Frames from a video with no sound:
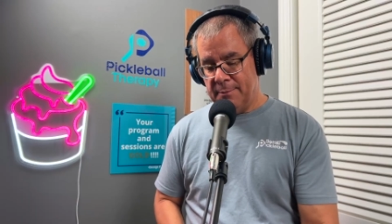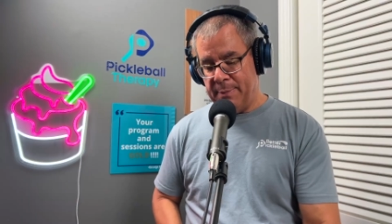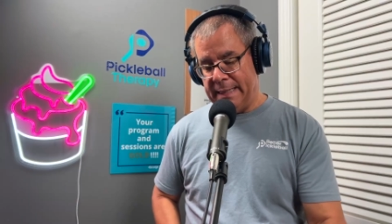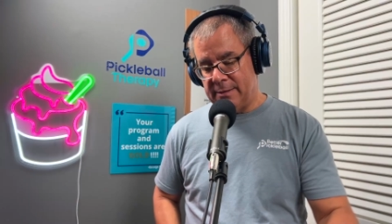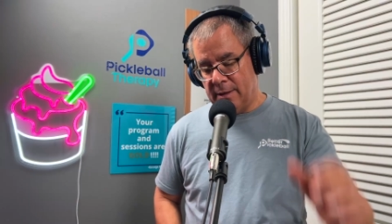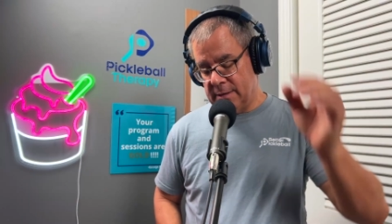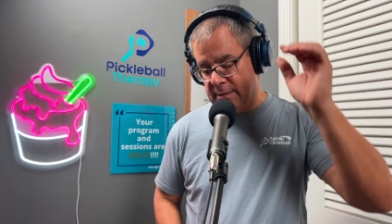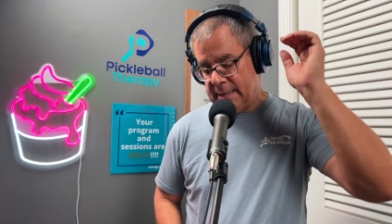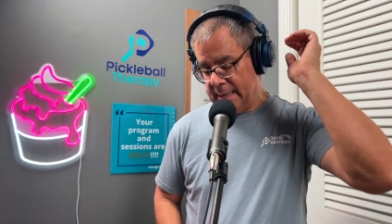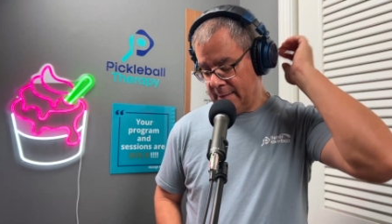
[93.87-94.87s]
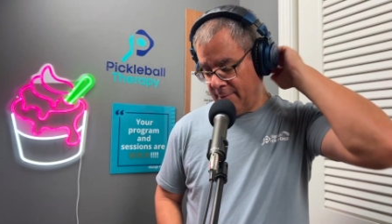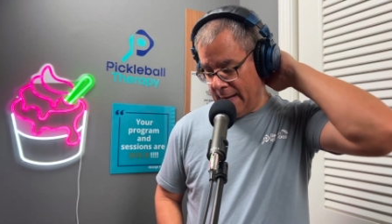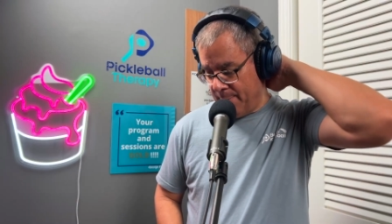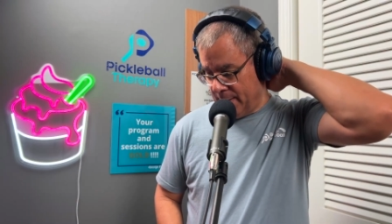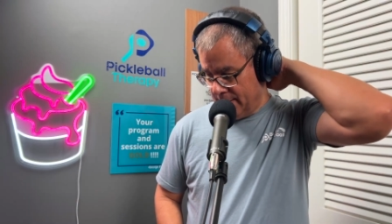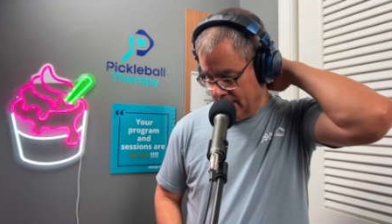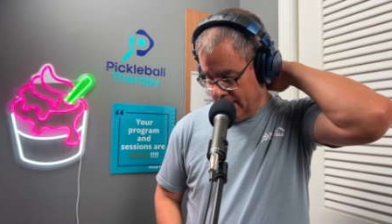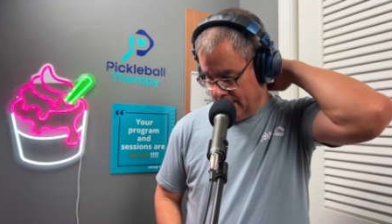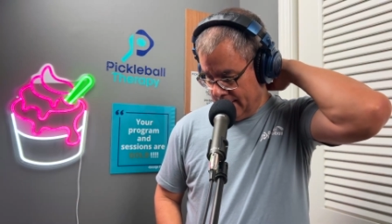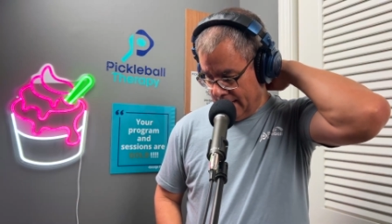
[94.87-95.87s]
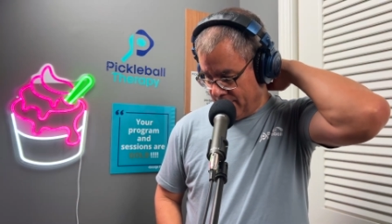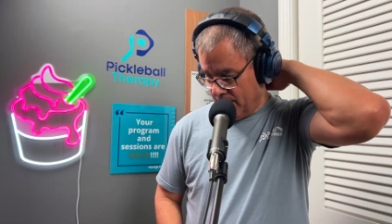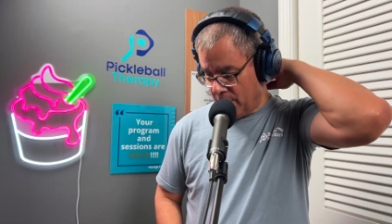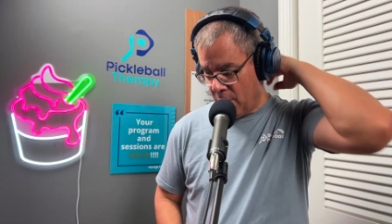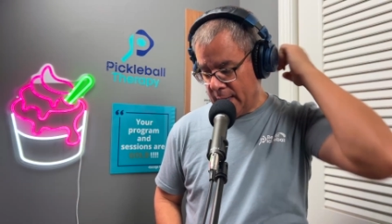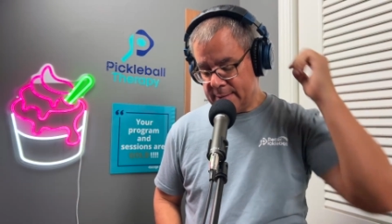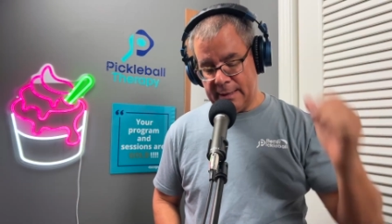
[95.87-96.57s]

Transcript: based on just things that have happened that I've come across